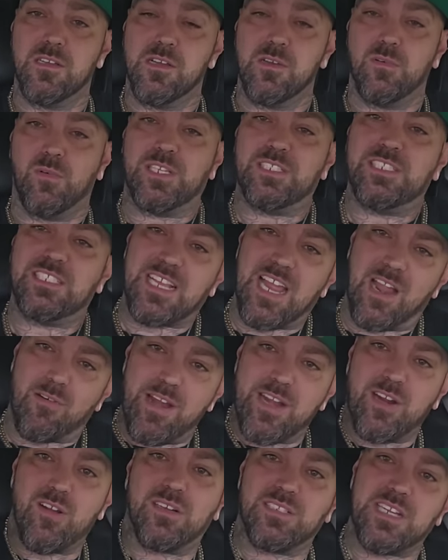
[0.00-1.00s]
Well, he's got
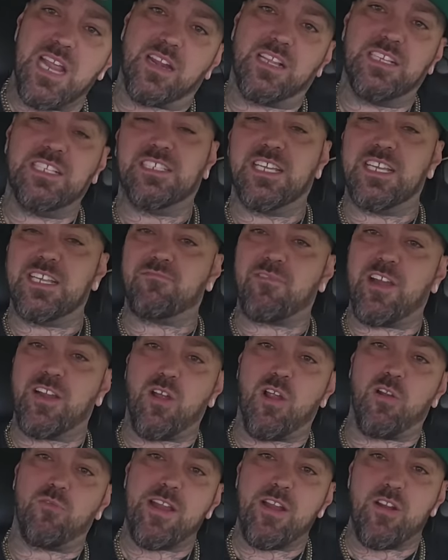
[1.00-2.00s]
radar down and he's hitting
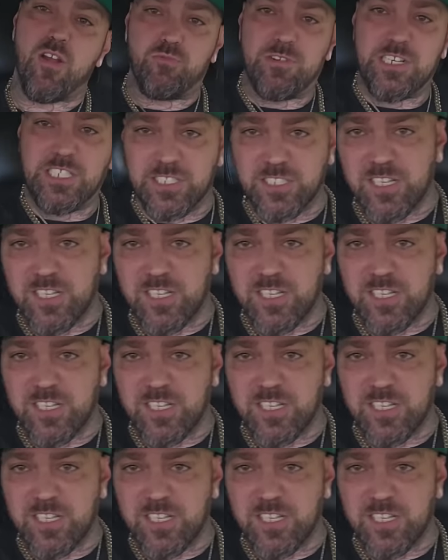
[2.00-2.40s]
radar. Radar reaches